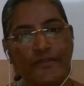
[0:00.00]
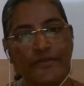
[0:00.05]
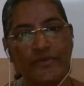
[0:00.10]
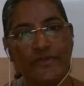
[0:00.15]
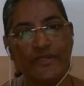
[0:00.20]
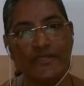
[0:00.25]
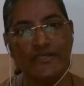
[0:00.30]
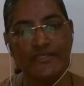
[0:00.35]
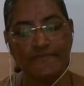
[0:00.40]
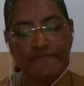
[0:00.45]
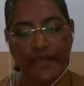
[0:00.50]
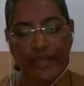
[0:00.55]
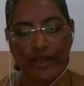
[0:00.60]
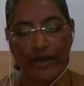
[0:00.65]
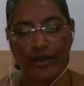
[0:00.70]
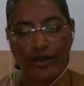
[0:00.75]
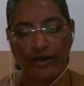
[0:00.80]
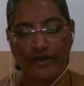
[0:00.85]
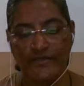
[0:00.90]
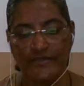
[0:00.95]
truth is
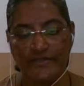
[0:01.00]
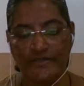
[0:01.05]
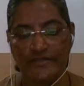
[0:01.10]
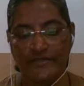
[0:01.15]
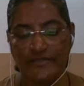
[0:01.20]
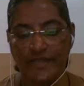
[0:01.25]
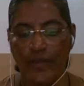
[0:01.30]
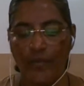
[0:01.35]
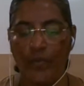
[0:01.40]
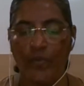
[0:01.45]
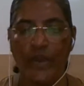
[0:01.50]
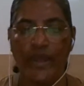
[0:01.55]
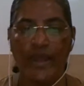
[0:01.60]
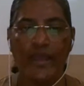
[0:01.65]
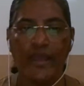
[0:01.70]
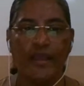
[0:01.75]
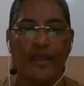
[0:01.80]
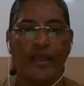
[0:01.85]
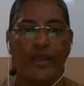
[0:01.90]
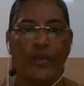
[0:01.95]
because
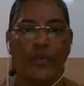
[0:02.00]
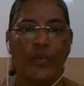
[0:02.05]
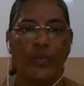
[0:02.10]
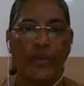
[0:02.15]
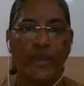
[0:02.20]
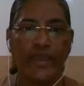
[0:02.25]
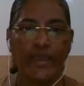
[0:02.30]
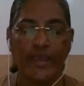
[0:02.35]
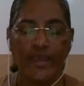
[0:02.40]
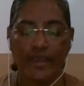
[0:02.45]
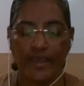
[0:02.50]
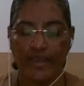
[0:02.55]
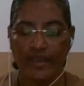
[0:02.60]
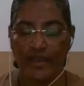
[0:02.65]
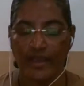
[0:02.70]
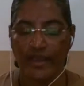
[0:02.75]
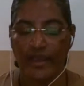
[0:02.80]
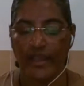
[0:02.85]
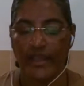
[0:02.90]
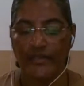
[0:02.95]
somewhere we
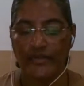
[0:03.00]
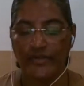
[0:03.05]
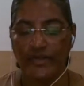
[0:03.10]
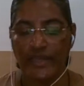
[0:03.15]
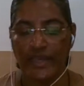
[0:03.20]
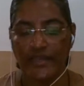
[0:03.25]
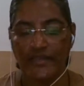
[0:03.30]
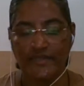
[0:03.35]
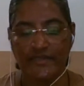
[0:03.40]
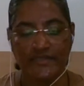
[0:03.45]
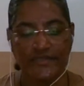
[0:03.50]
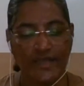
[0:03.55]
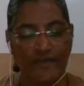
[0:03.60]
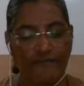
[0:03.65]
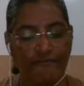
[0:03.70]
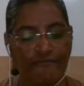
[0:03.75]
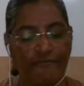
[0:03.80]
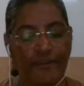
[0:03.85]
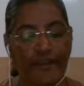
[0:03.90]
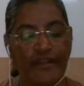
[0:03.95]
educators
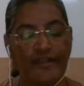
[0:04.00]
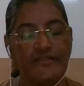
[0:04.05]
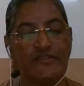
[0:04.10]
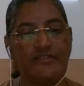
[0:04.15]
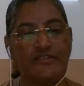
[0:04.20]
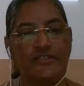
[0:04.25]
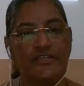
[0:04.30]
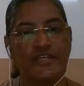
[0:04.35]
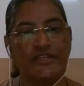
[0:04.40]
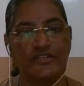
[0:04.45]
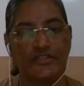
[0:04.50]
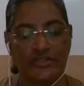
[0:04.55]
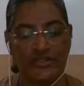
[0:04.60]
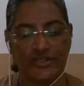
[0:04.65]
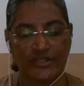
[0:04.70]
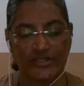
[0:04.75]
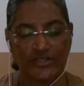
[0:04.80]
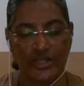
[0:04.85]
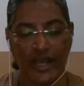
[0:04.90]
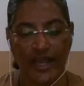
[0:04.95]
have failed to teach
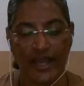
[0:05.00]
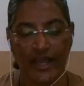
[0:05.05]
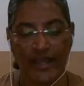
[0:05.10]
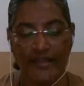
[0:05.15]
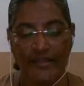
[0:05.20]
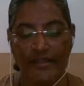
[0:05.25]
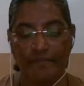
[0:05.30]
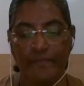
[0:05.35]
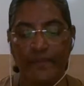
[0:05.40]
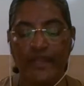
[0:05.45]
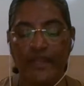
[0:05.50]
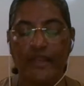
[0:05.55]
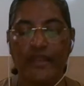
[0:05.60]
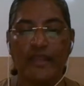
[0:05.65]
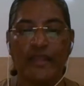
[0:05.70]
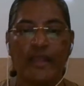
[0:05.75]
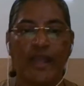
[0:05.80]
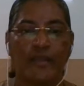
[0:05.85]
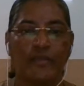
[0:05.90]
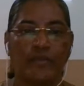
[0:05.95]
the child the
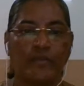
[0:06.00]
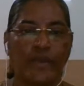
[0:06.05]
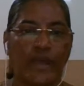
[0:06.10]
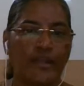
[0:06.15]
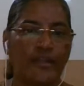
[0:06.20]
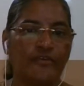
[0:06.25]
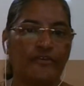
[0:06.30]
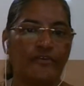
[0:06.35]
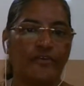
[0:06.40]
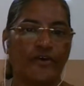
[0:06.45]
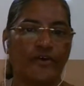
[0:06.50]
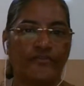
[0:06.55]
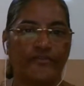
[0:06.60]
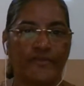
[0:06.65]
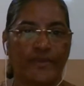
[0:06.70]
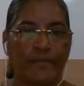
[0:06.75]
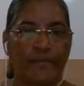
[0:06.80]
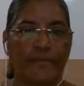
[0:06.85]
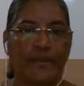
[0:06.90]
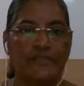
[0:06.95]
meaning and value of
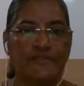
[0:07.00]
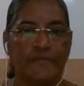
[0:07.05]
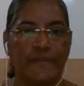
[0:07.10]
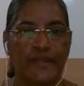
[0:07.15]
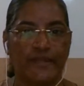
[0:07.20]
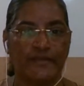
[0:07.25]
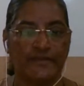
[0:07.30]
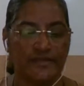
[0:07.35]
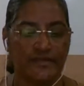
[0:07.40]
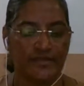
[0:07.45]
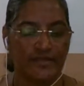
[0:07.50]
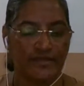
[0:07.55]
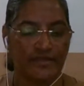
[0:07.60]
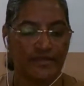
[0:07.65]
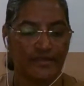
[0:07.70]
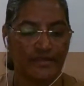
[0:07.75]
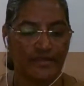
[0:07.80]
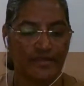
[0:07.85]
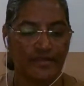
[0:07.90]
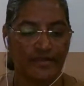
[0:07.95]
commitment.
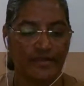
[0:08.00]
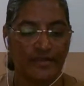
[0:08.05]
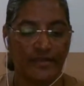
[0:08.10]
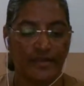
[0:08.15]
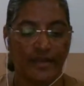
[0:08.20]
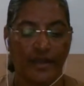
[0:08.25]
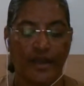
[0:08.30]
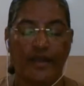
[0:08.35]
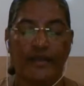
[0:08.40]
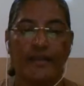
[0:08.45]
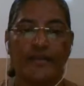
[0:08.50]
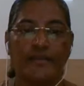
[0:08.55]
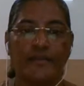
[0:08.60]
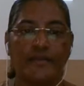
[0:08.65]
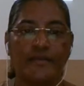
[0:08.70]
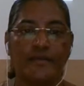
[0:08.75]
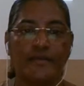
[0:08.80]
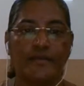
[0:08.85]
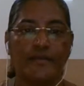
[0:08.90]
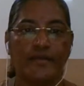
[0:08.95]

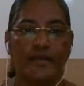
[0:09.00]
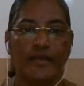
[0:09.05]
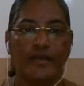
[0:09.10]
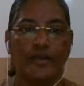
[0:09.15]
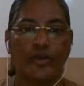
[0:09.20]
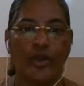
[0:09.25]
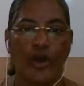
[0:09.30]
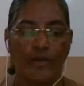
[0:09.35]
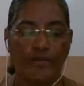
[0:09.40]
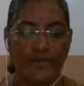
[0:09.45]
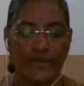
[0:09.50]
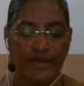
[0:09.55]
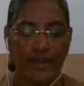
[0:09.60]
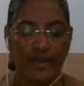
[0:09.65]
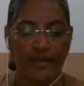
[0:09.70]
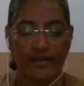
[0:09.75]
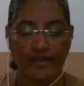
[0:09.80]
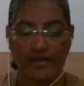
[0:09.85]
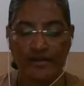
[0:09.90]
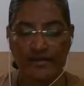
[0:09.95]
Another common
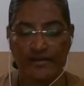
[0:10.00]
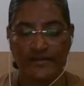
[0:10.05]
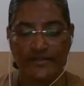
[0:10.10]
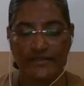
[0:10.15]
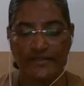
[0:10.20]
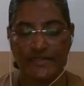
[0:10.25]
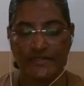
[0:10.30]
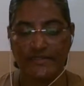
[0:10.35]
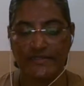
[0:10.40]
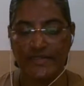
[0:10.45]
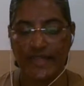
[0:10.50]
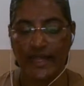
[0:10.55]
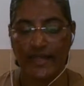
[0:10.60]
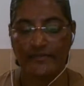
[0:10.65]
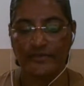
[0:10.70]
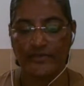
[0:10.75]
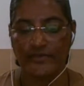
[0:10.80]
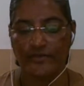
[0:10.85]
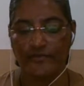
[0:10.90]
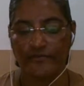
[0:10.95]
occurrence is
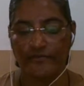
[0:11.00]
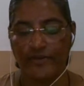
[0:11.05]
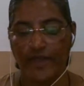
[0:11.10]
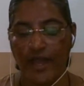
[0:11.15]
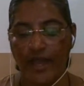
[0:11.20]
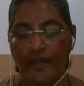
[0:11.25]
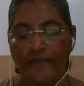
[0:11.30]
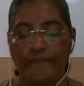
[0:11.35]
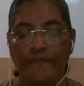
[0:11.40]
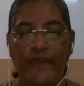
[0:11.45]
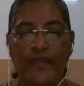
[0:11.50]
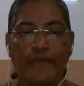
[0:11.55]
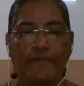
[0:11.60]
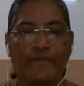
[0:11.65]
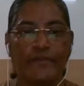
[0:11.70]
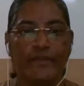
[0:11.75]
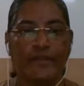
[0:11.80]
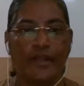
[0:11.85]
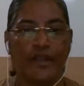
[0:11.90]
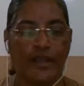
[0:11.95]
that of young
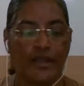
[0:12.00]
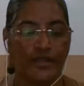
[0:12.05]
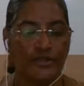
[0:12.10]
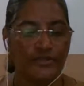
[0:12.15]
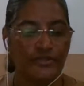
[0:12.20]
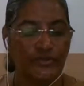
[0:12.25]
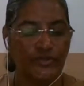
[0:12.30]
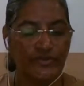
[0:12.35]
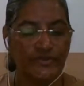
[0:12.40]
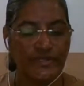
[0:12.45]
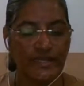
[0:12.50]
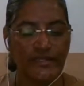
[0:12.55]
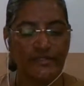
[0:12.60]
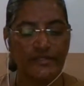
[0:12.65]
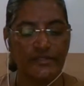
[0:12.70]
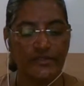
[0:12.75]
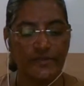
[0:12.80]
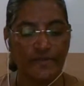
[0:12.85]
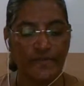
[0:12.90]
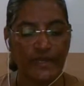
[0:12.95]
people choosing
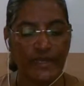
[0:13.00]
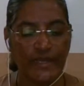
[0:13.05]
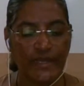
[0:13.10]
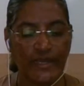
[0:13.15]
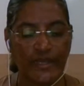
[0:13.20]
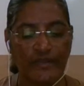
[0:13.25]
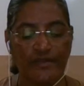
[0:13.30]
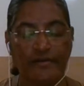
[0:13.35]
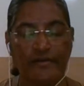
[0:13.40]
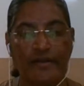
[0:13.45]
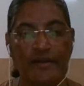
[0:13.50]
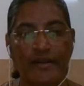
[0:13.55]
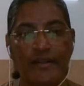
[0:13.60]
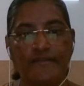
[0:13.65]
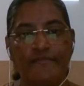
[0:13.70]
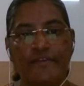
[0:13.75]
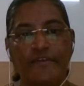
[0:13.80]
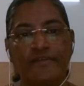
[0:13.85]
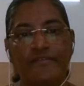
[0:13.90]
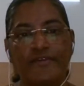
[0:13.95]
to be in
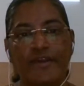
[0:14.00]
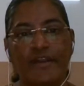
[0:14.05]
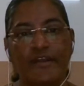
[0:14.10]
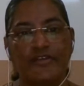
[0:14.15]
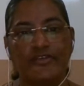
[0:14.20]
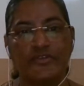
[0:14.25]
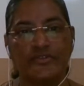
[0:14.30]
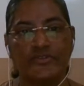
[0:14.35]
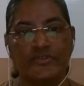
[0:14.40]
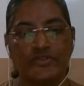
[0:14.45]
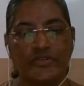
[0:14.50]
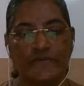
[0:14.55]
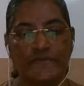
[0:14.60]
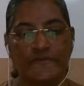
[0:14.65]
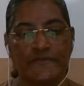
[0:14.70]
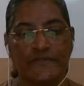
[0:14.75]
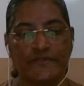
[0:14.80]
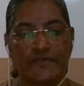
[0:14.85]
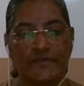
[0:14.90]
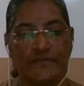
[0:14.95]
live-in
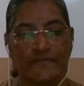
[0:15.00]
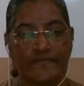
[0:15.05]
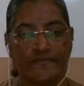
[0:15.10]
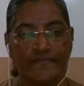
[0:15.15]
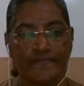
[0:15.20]
relationships.